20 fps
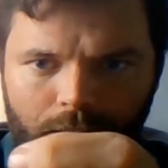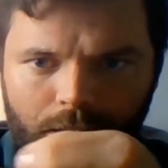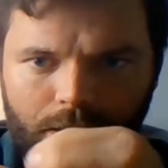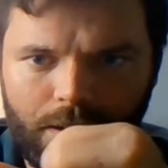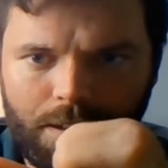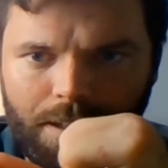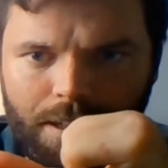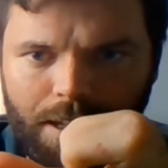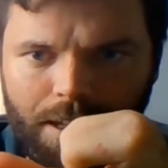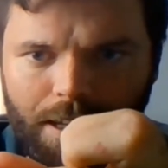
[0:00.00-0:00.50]

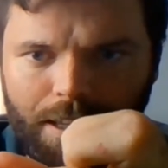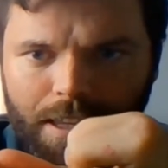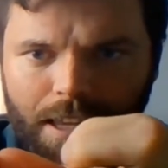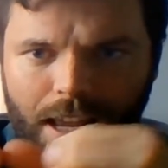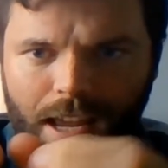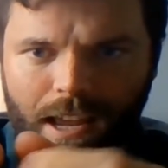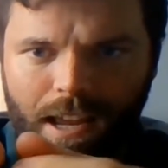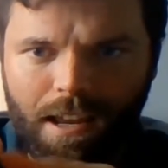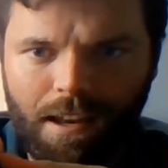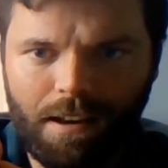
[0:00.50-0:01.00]
just like
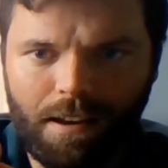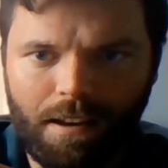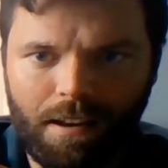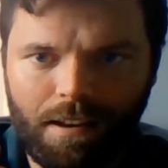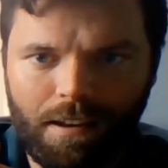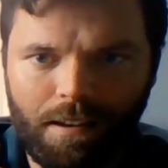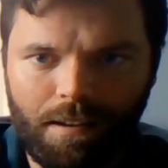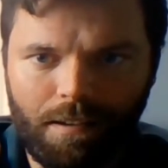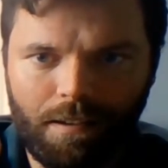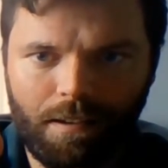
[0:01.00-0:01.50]
that,
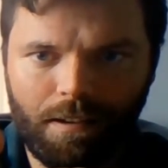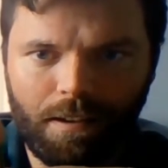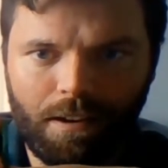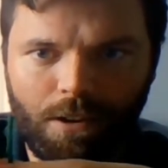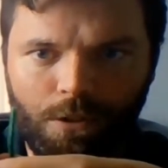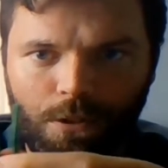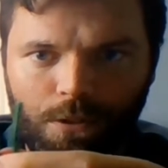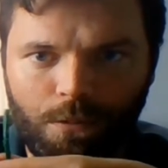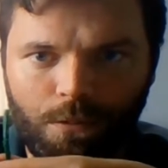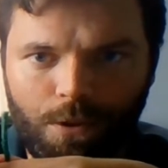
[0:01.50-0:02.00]

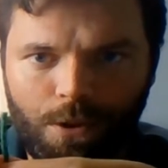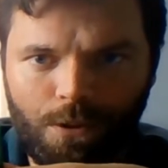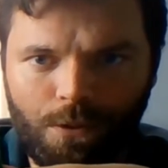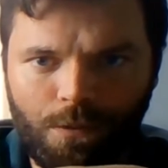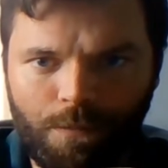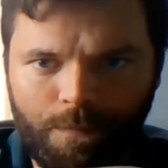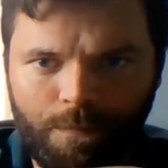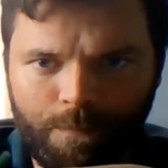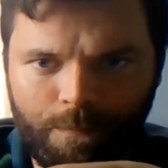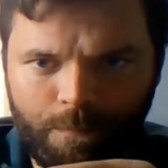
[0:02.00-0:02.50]
go through.